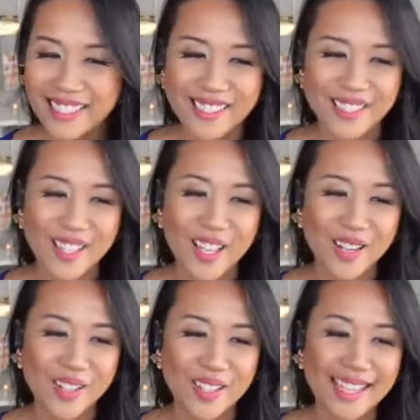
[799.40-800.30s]
Donald
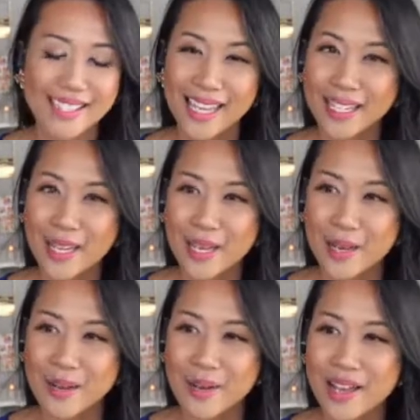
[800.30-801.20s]
says, yes, I know.
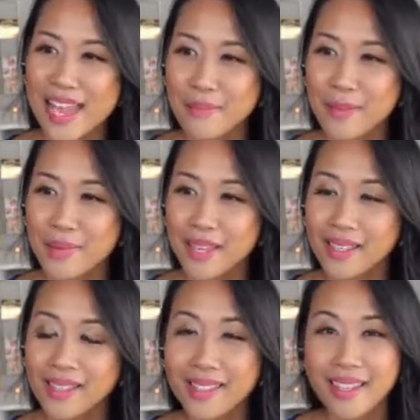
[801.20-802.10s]
I am
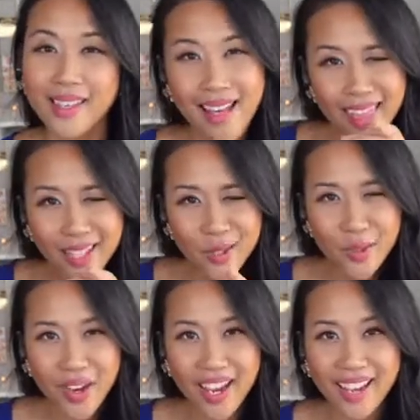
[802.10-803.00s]
amazing. That's
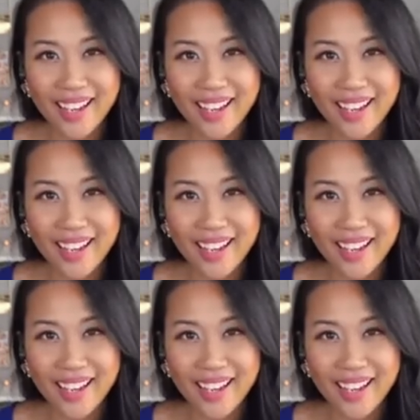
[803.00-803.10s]
right.